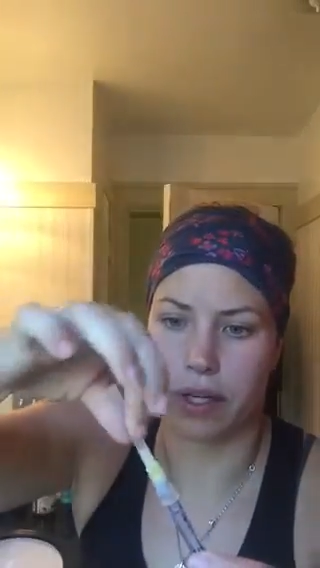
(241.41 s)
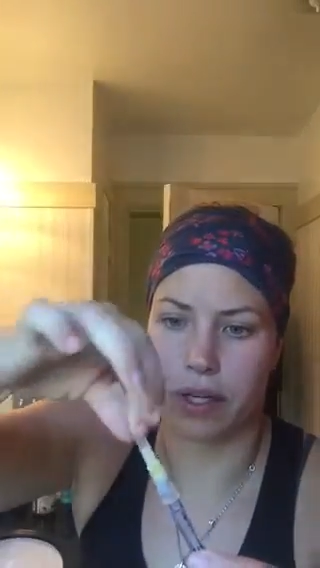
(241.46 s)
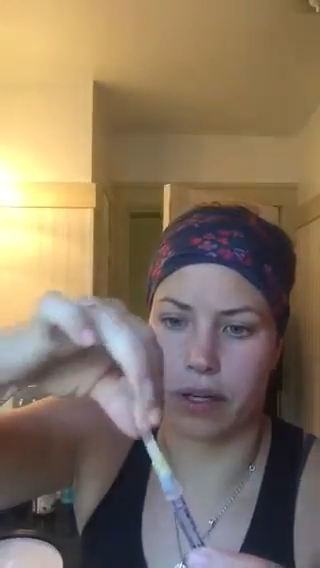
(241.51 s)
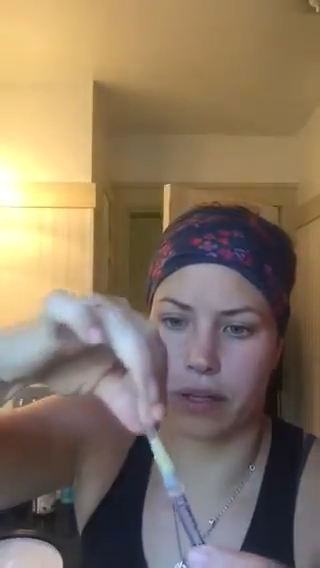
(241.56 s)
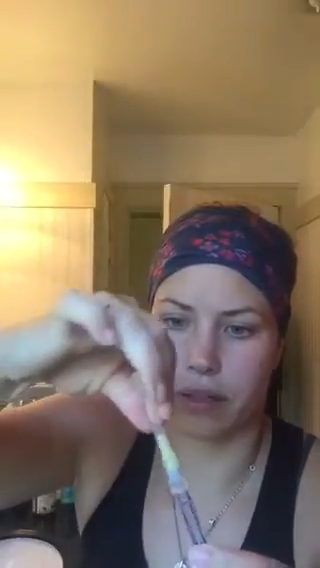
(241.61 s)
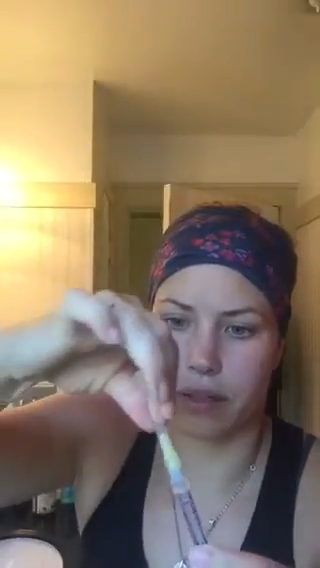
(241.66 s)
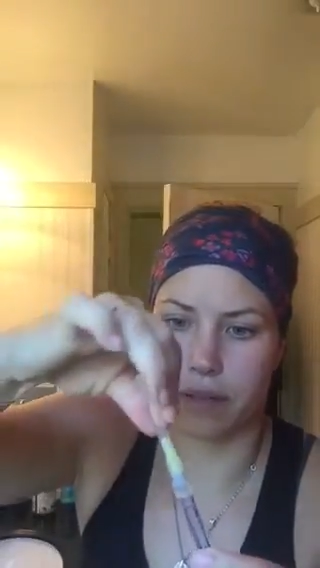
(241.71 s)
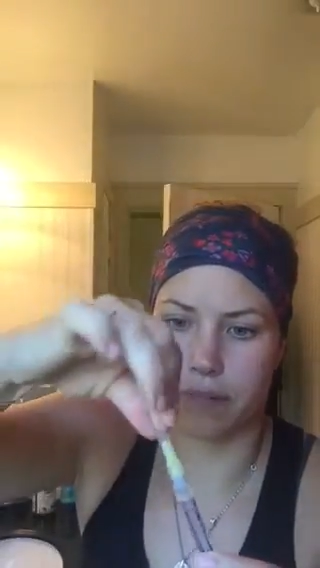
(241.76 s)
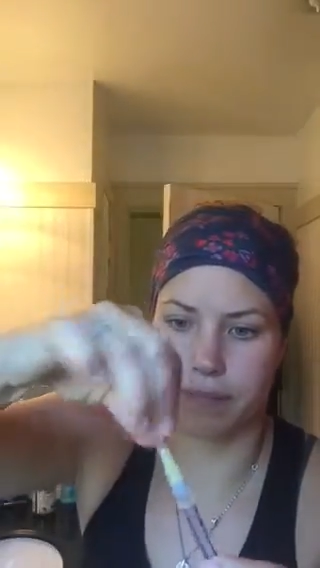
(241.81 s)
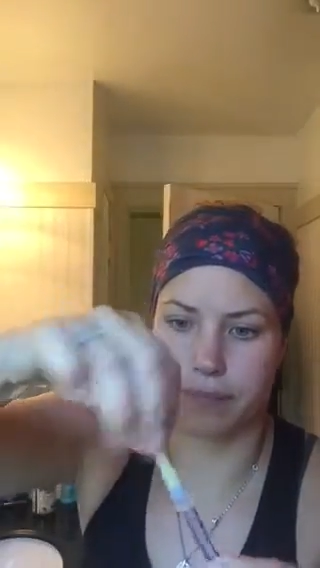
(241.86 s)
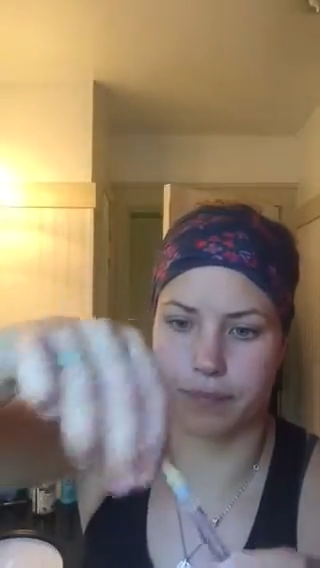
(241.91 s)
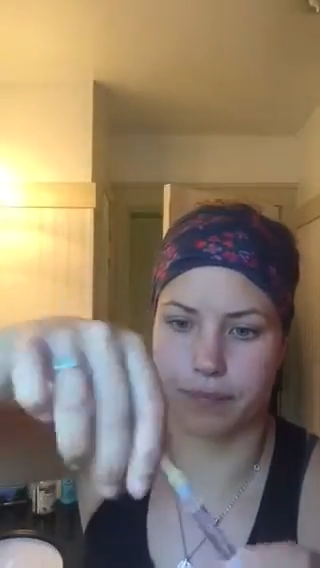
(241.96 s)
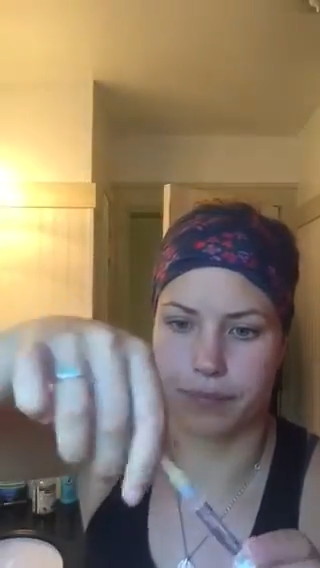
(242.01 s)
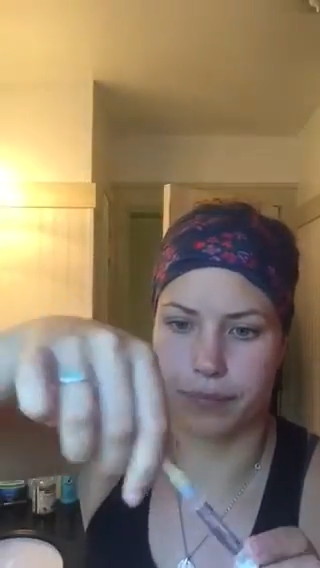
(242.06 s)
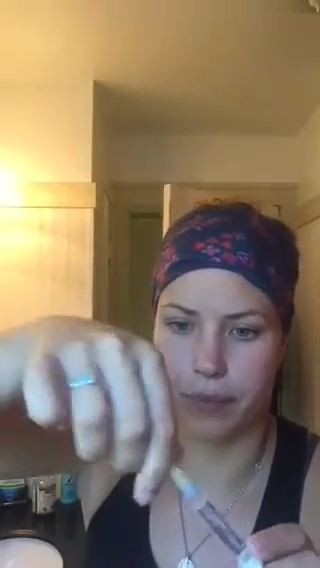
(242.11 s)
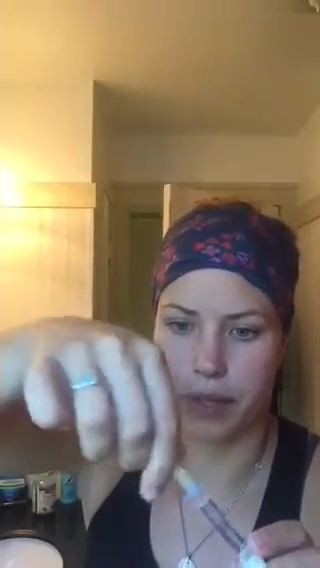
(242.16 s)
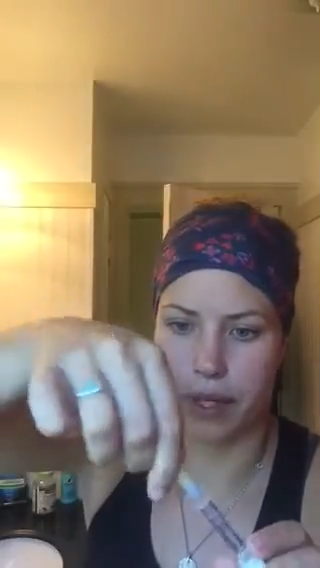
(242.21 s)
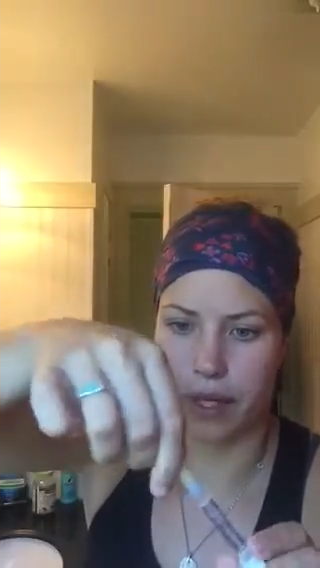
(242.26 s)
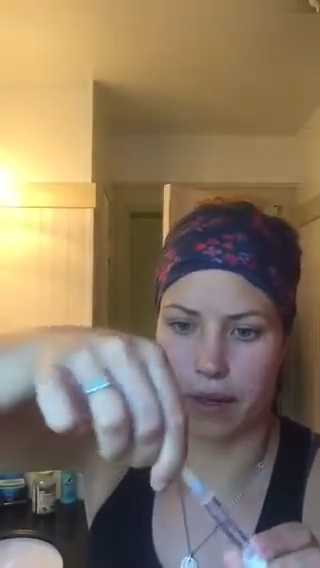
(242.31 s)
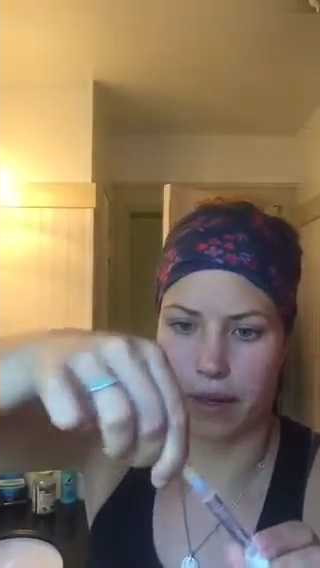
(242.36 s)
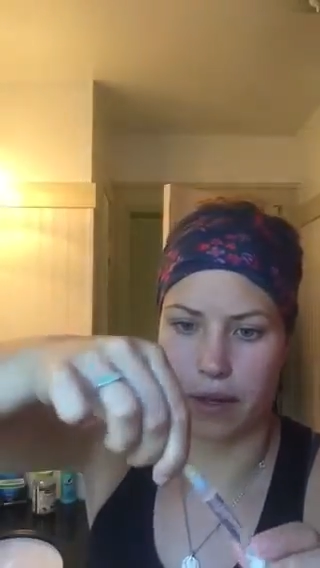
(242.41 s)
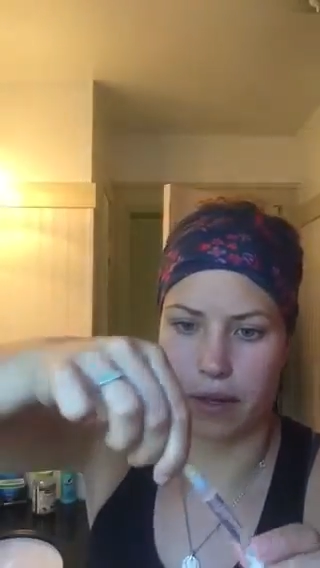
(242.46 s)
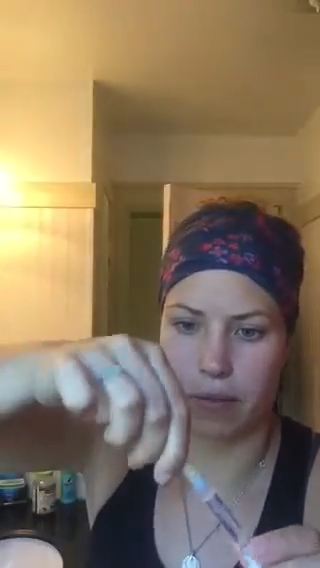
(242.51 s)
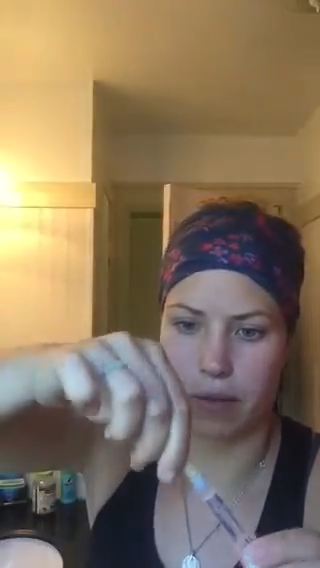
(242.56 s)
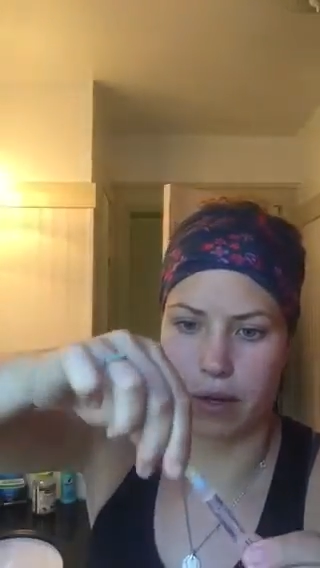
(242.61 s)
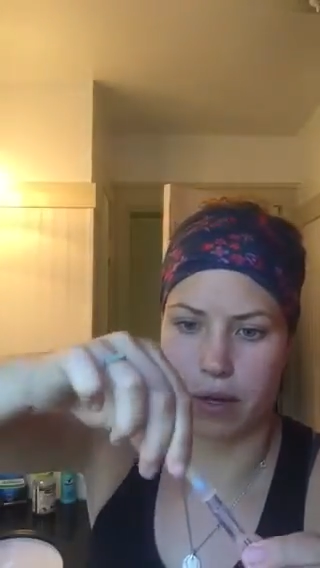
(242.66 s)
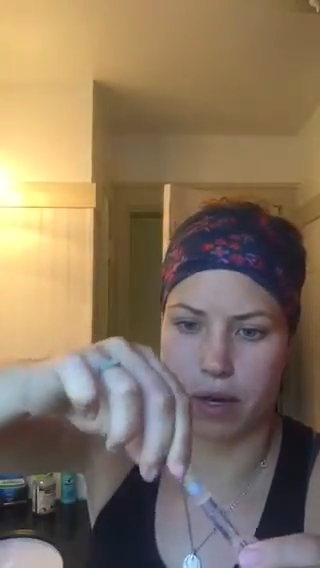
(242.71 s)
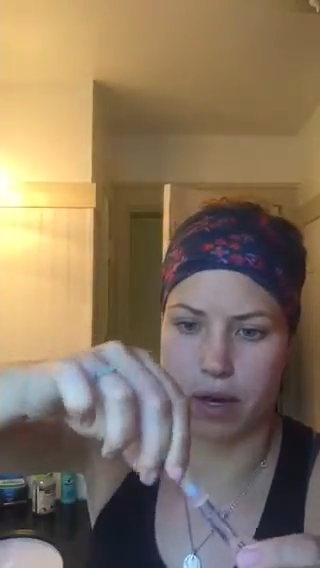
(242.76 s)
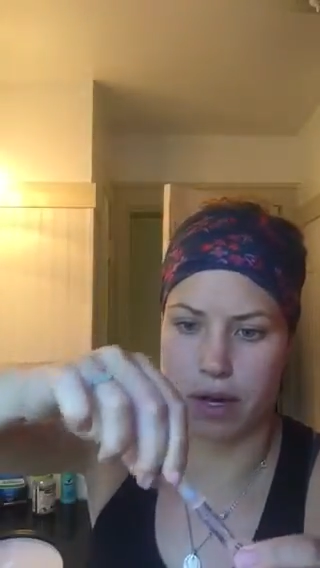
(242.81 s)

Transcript: needle. Take that one